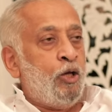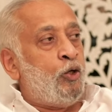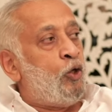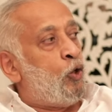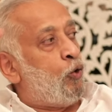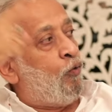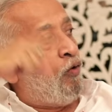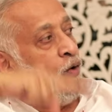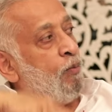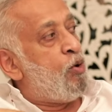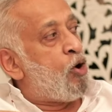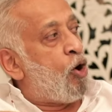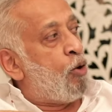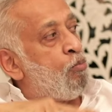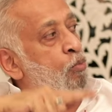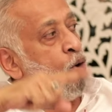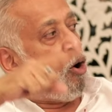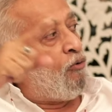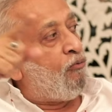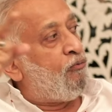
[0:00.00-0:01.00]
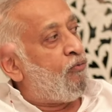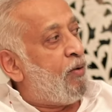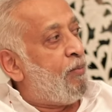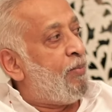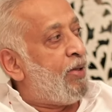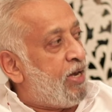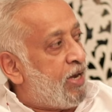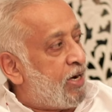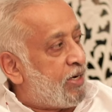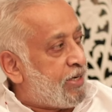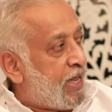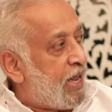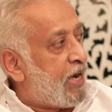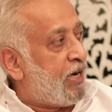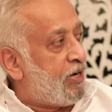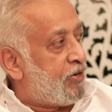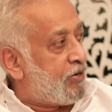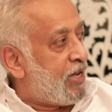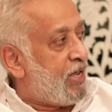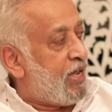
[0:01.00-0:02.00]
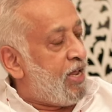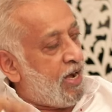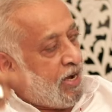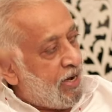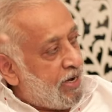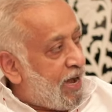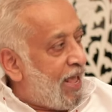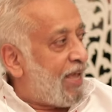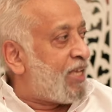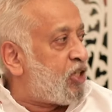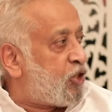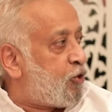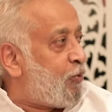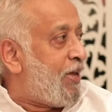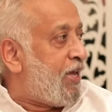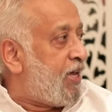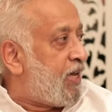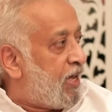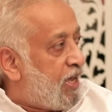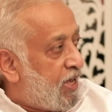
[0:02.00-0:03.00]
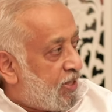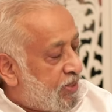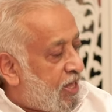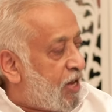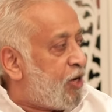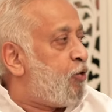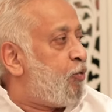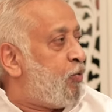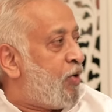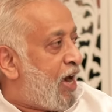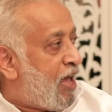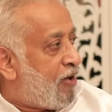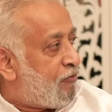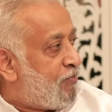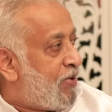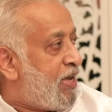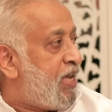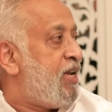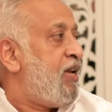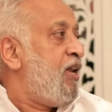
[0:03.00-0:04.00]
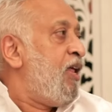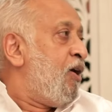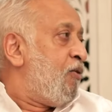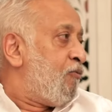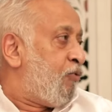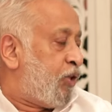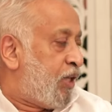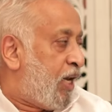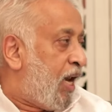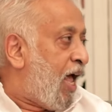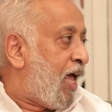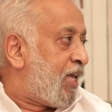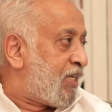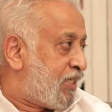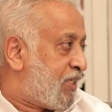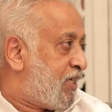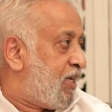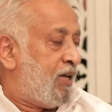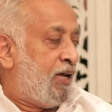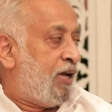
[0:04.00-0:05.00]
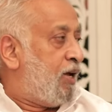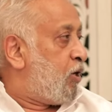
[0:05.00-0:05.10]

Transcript: you will be on more familiar territory next week than you would have been for the last